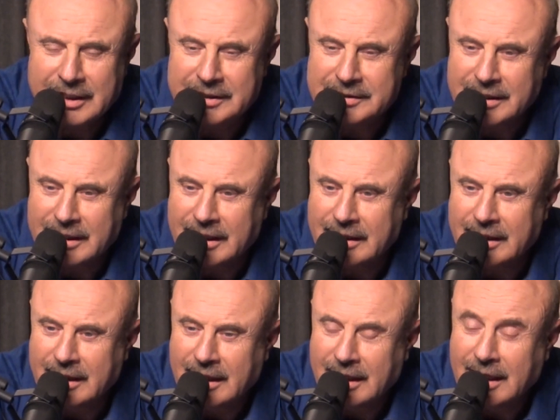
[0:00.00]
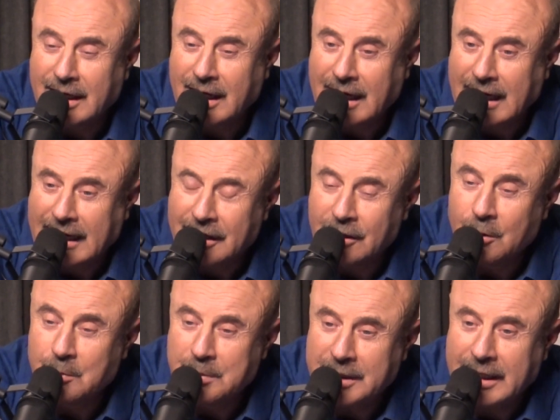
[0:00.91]
And he said, I
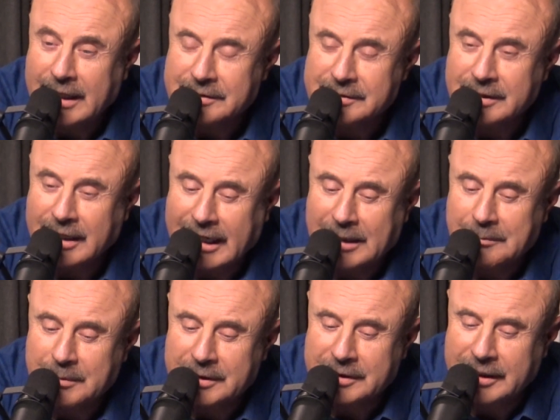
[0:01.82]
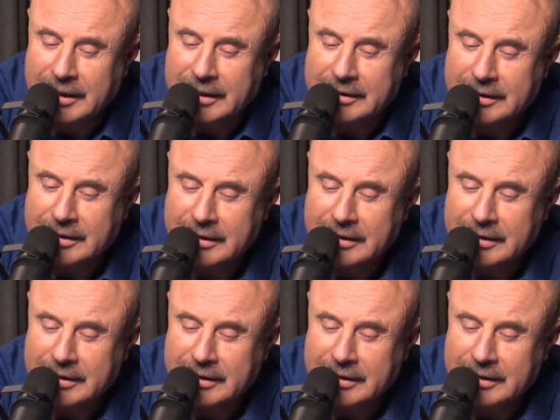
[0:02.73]
hope it hasn't happened yet.